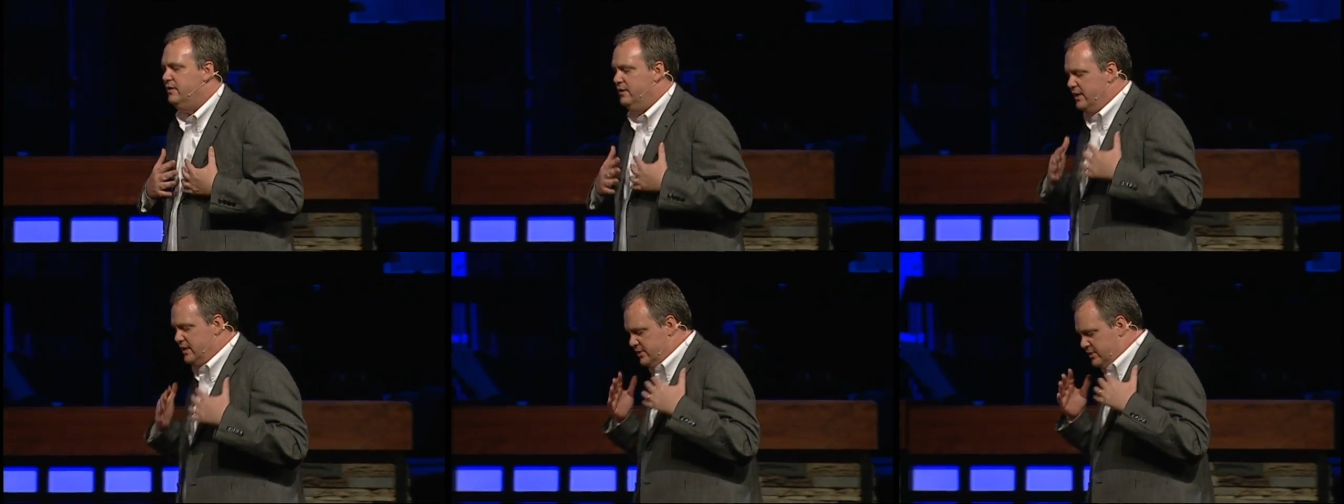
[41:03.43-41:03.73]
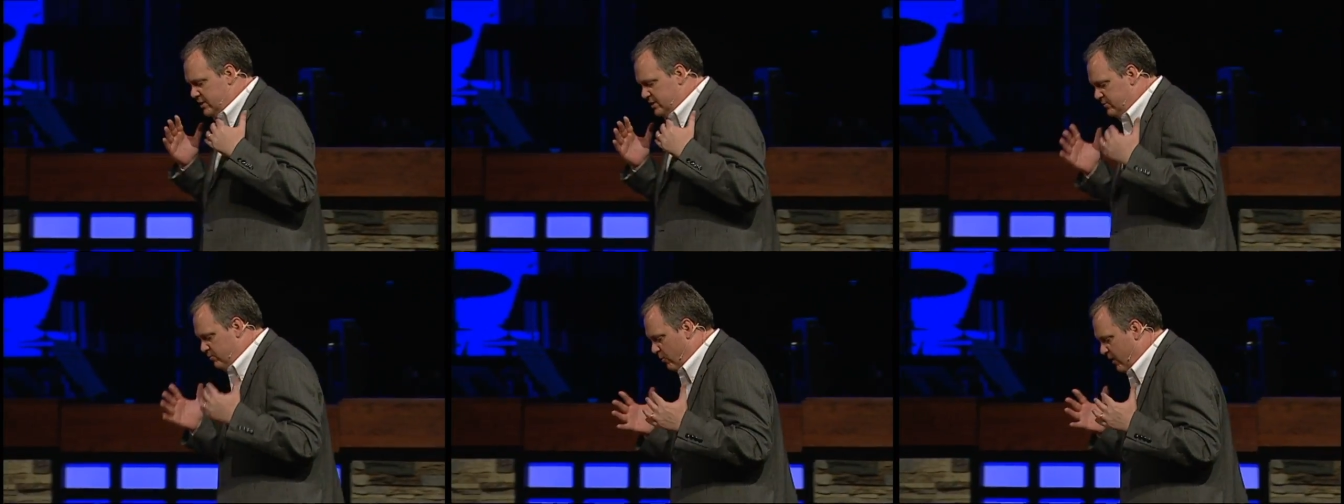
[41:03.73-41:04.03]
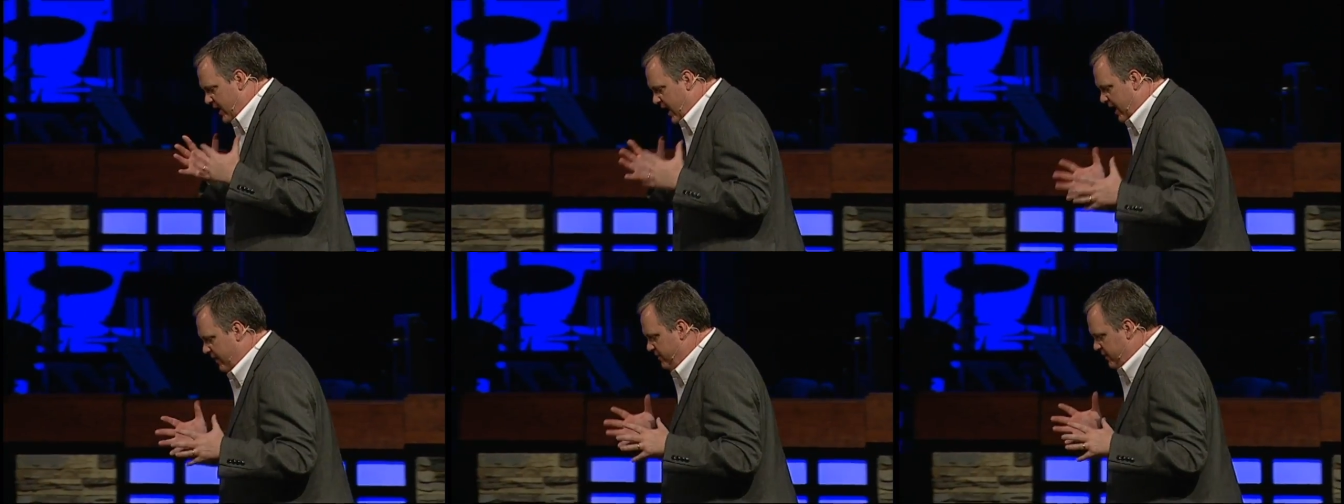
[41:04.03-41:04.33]
This is
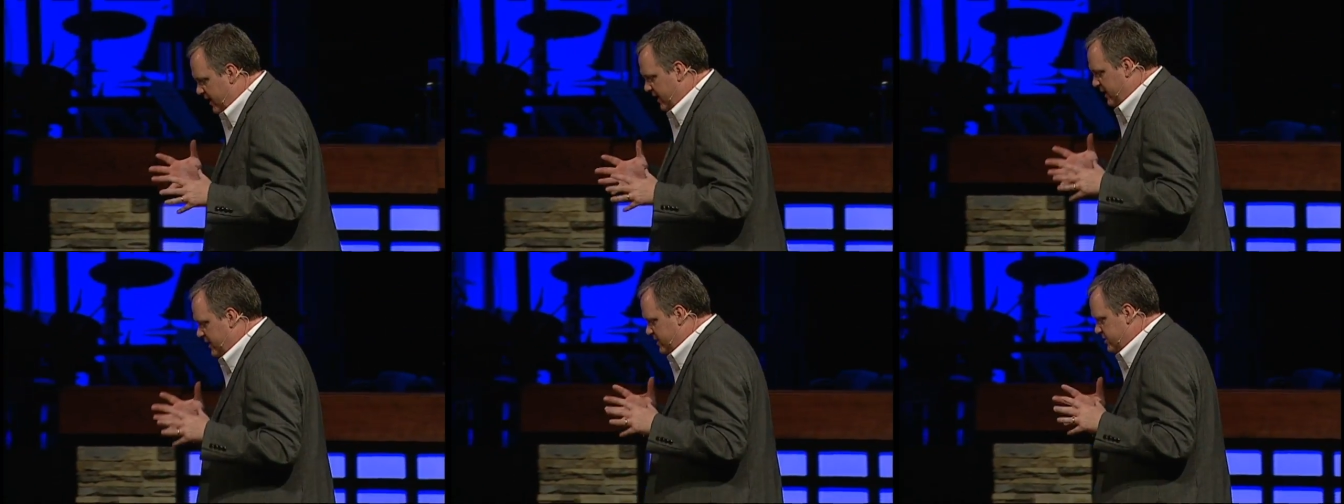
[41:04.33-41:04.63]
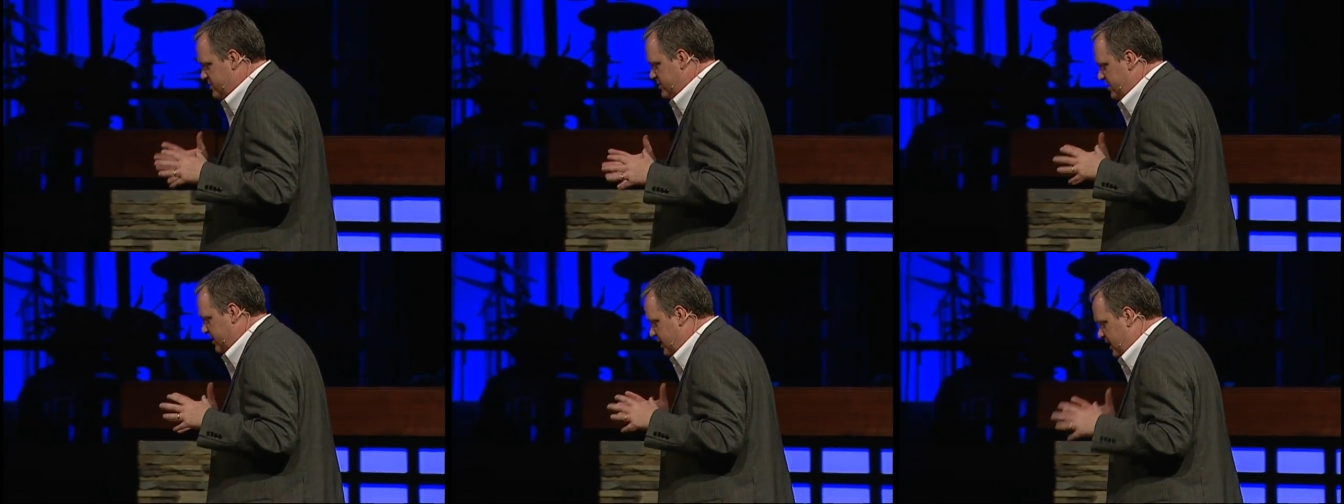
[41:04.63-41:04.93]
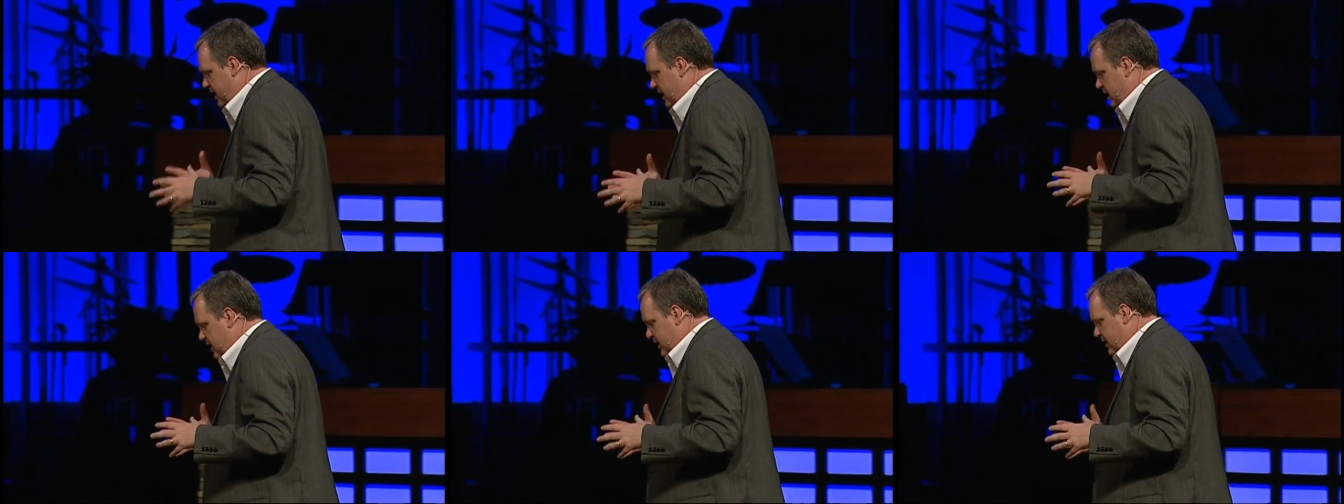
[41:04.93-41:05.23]
what I think is the
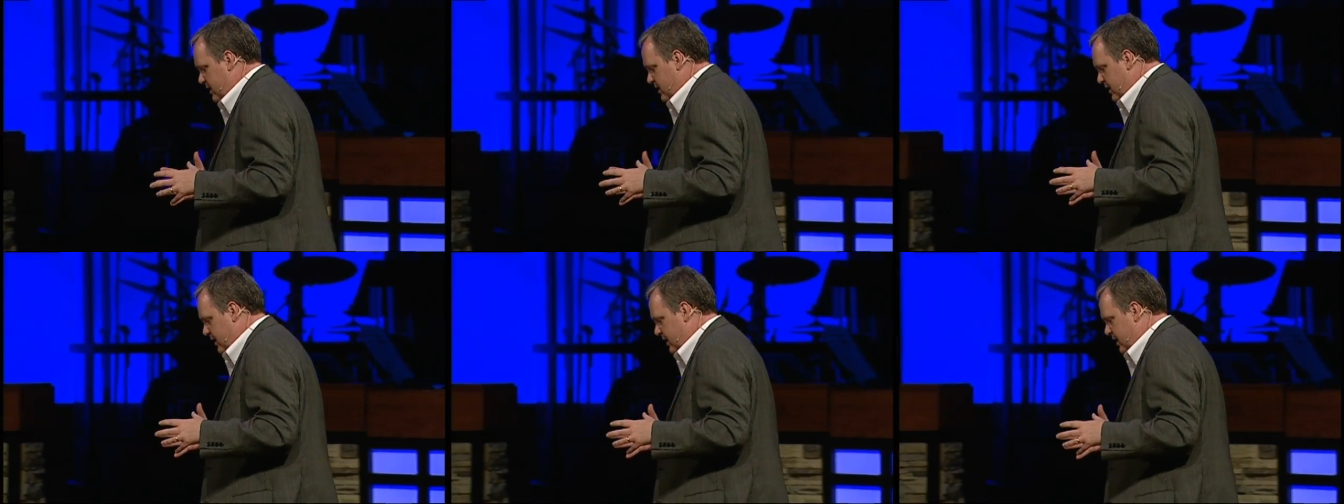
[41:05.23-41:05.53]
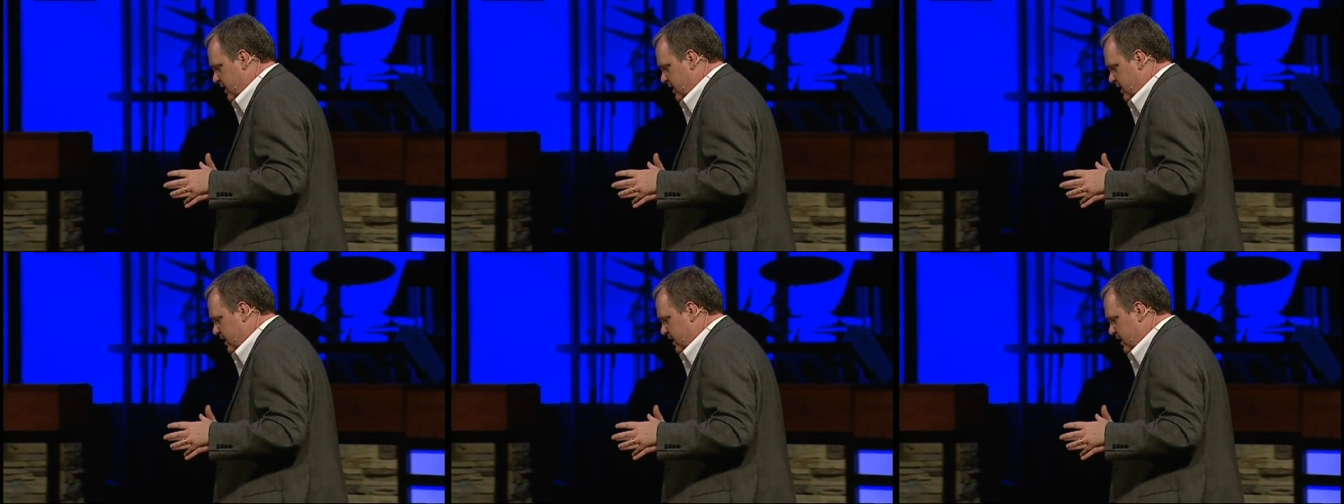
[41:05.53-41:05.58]
key